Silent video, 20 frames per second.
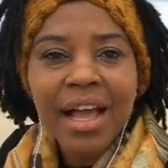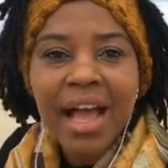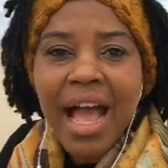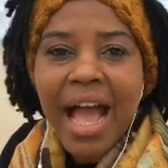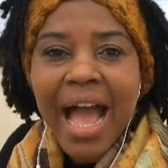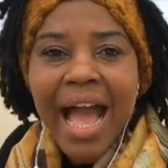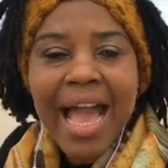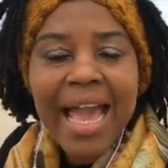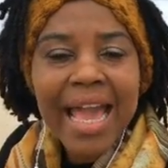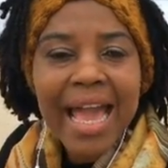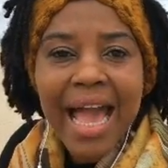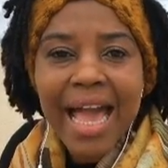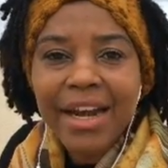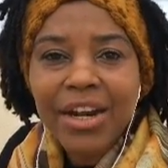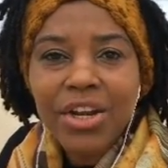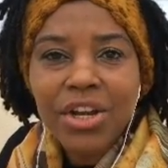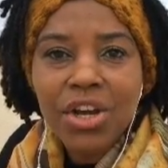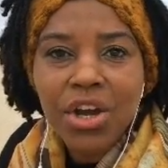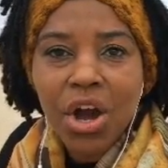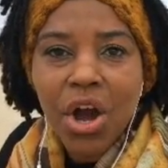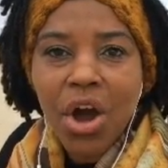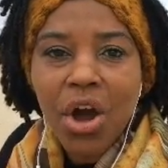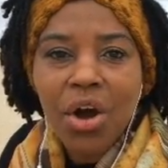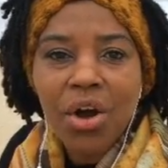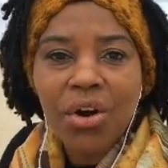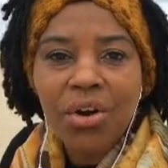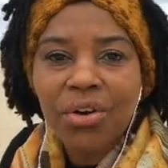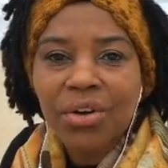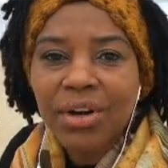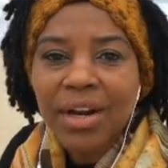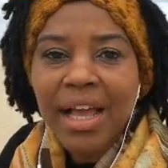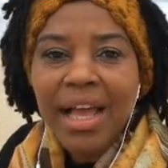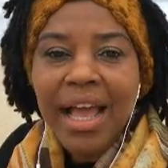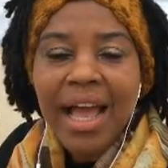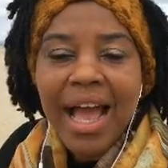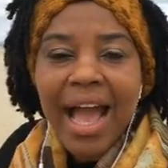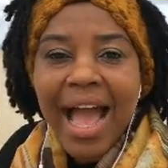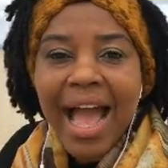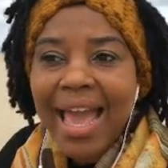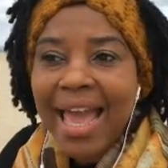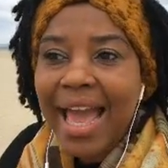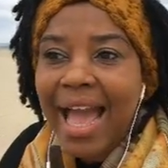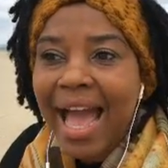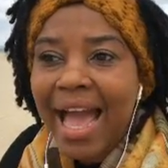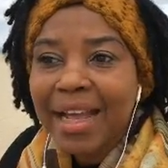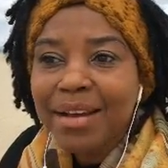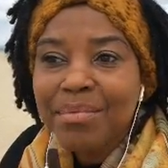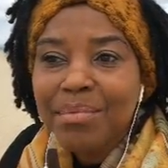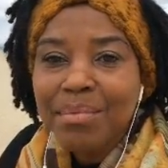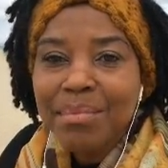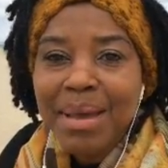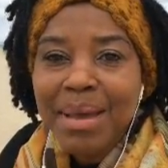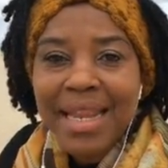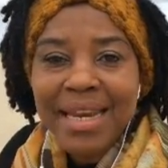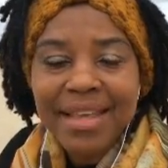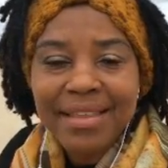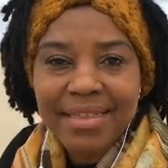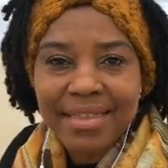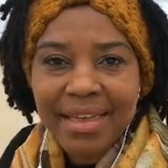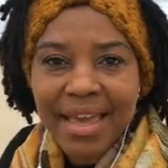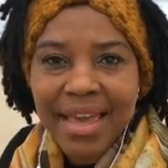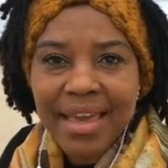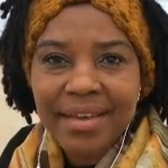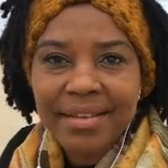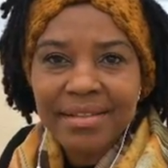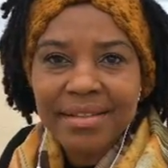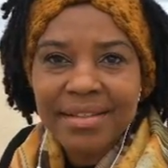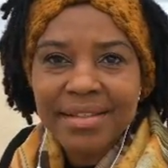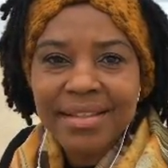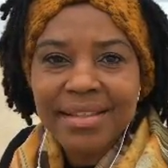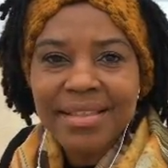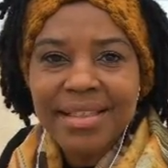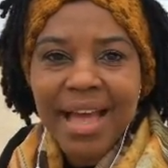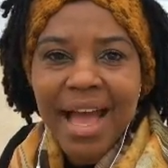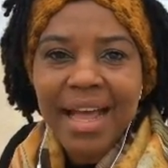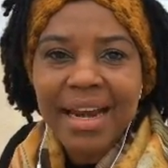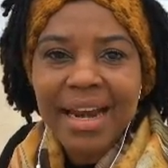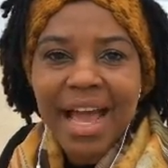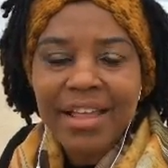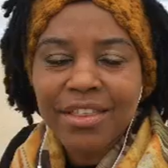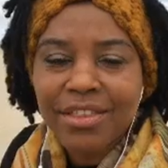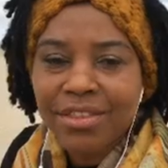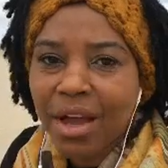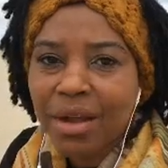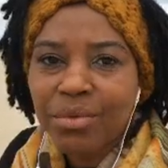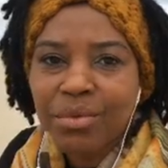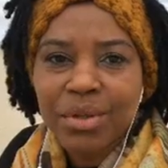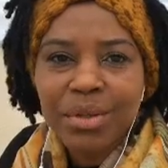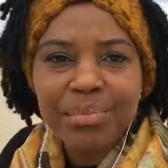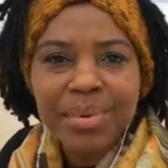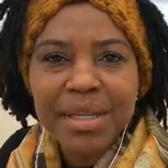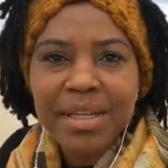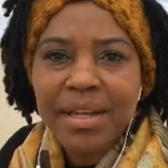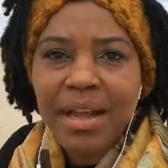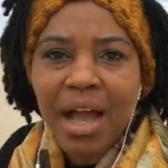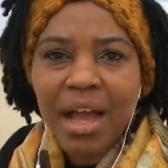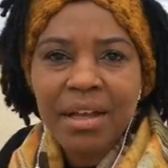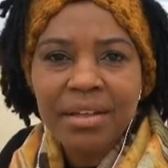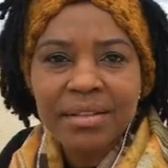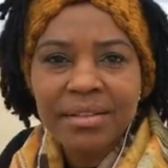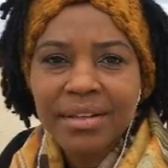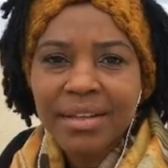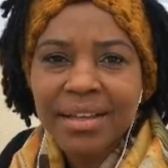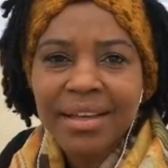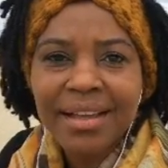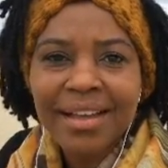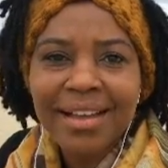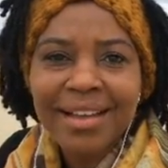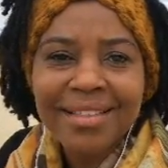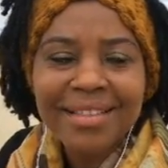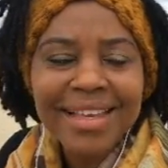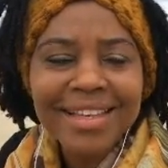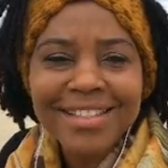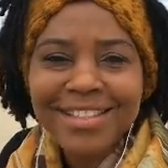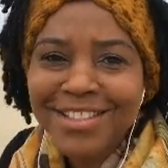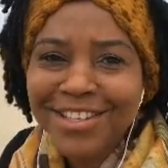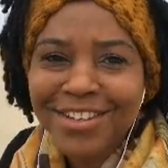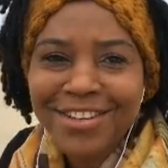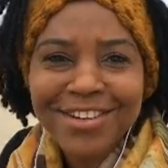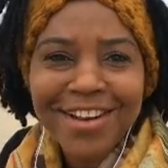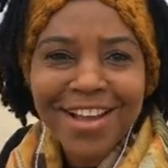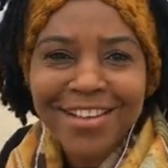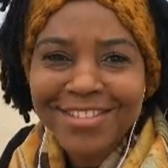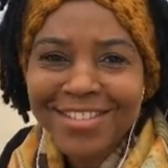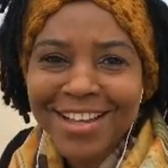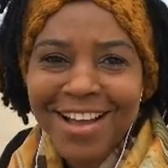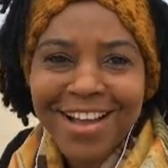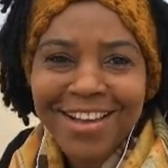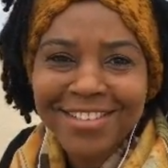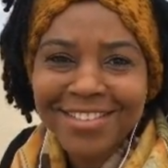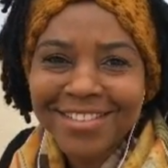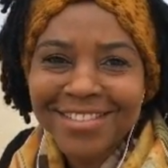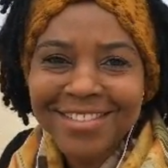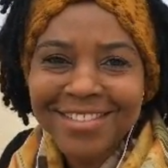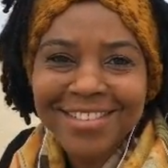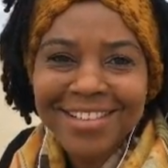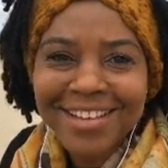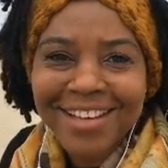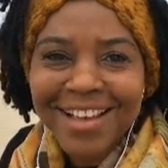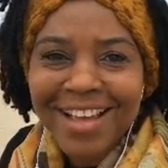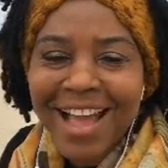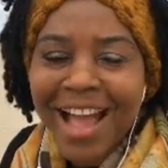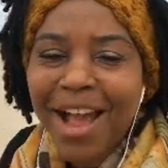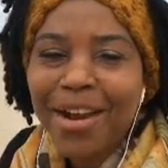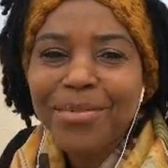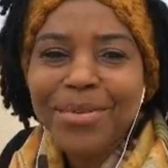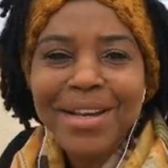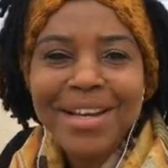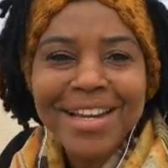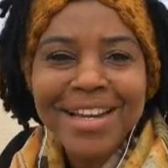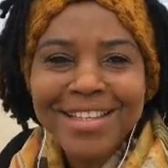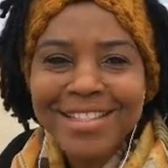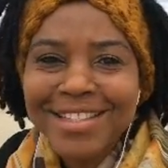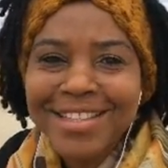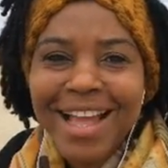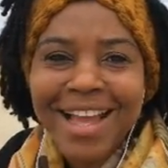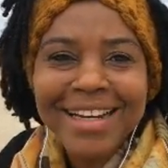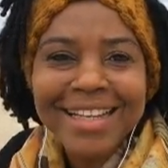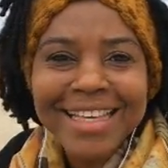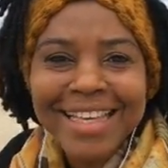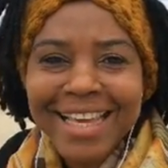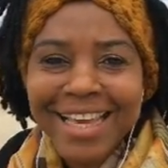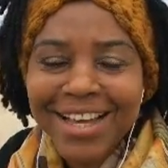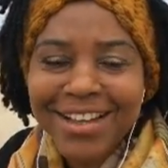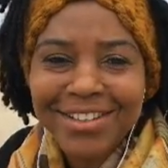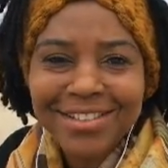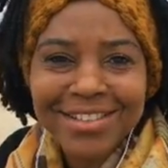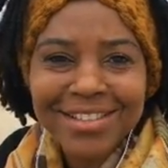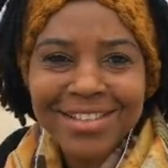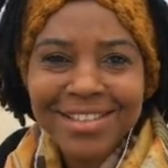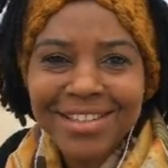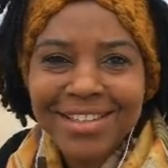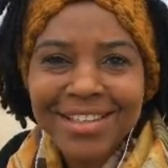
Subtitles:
I had a goal. I had many things that I thought would be done. They're still not done. I release that guilt,